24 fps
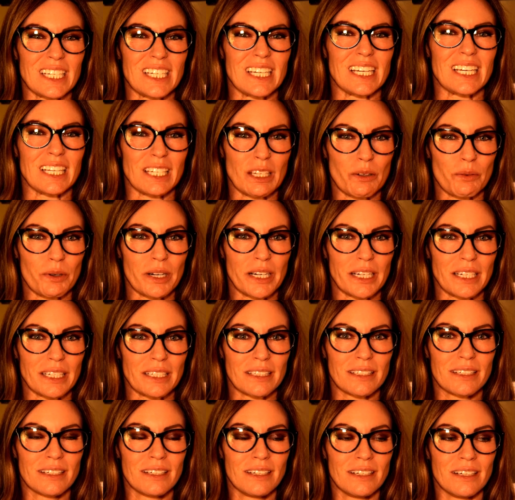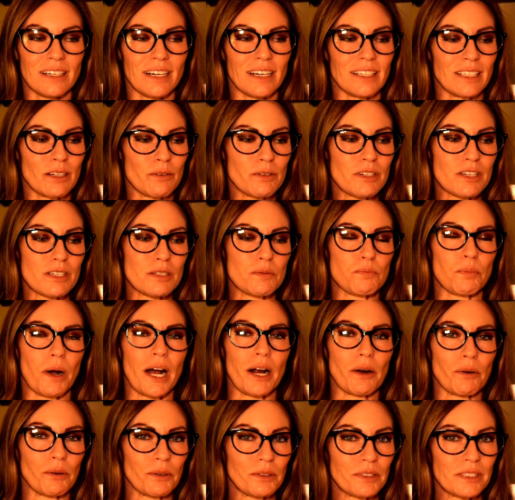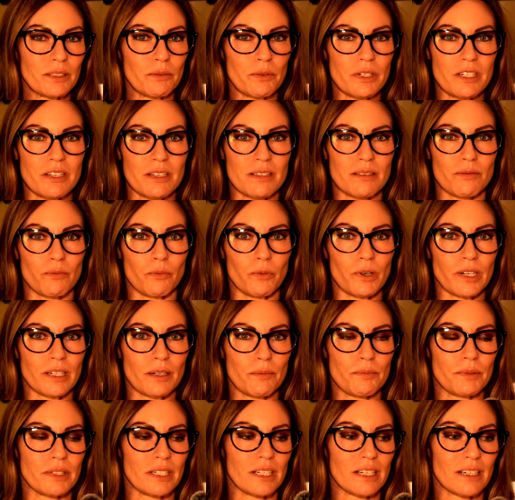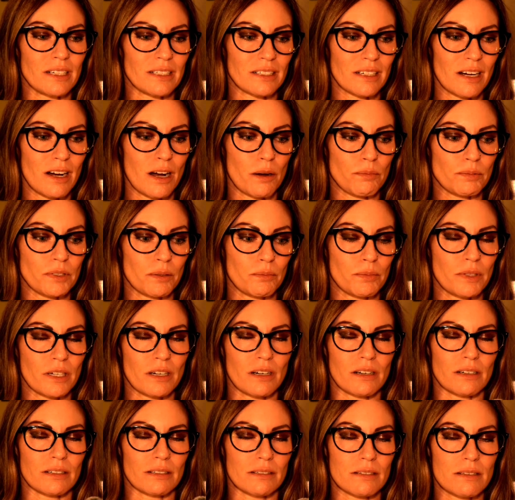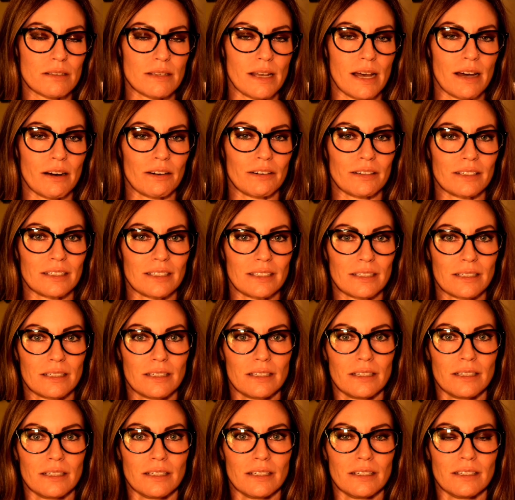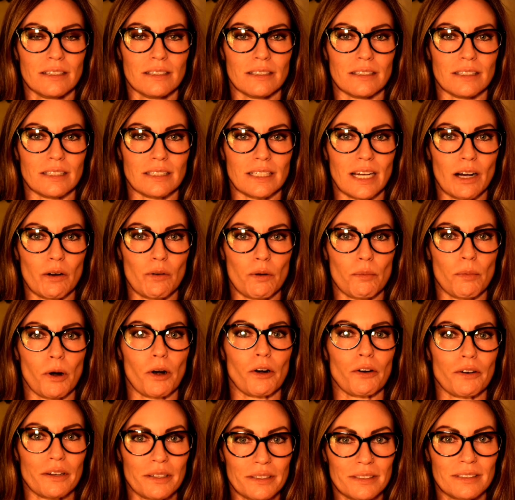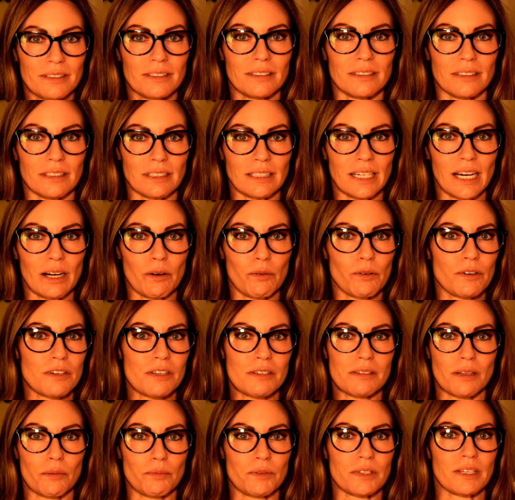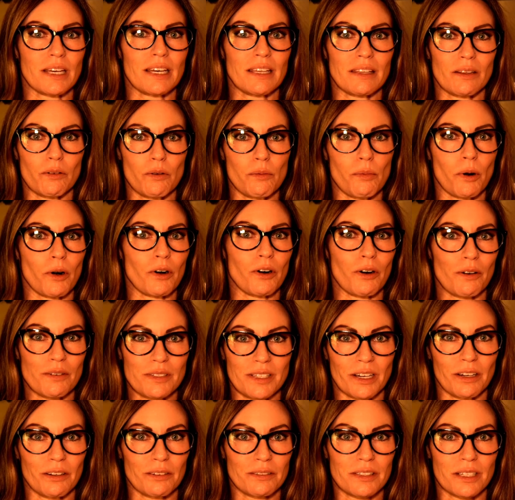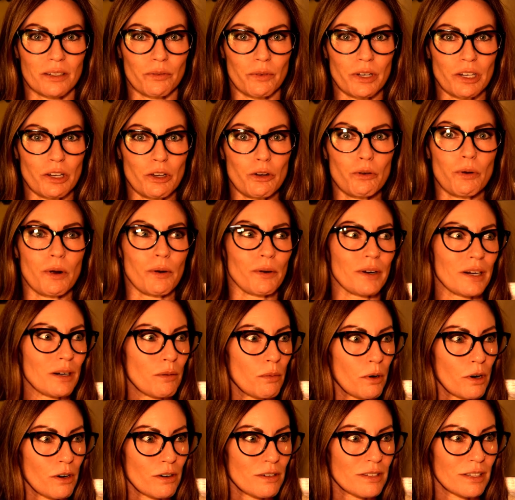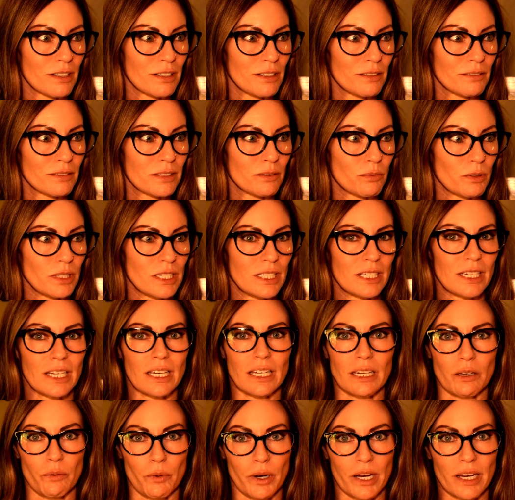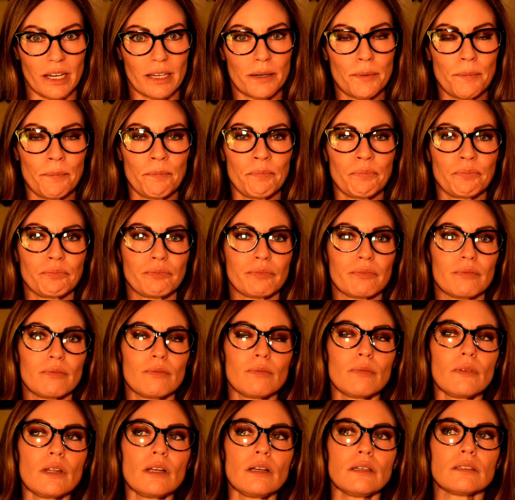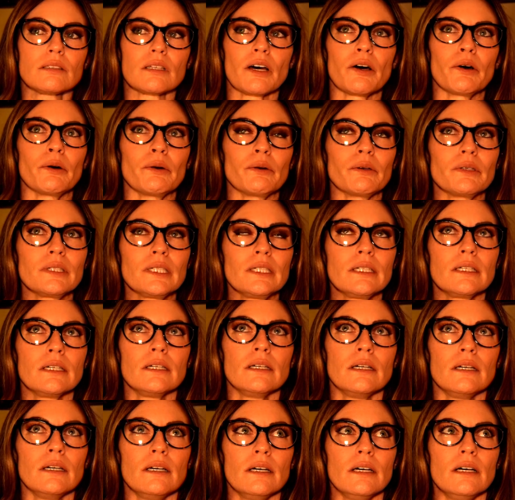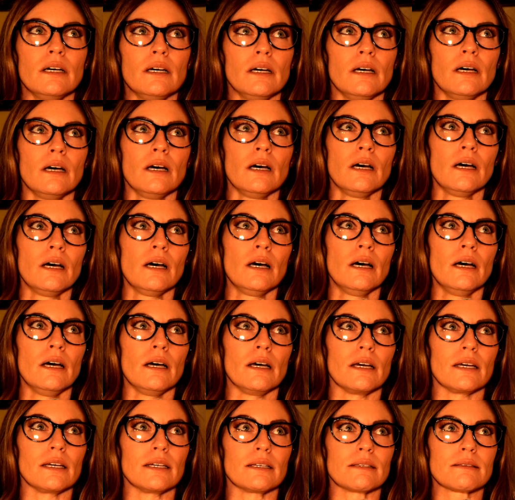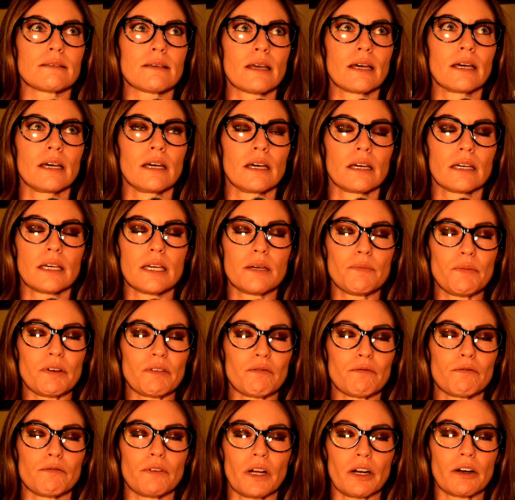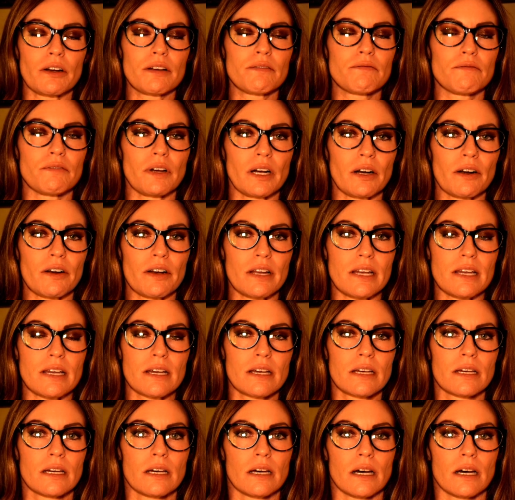it anyway. And then we just spiraled and we just went up there and hopped up there and sat on it. And now we're burned. And now we're just upset that we burned ourselves. And we knew we were going to burn ourselves. We did it anyway. So it's keeping very, very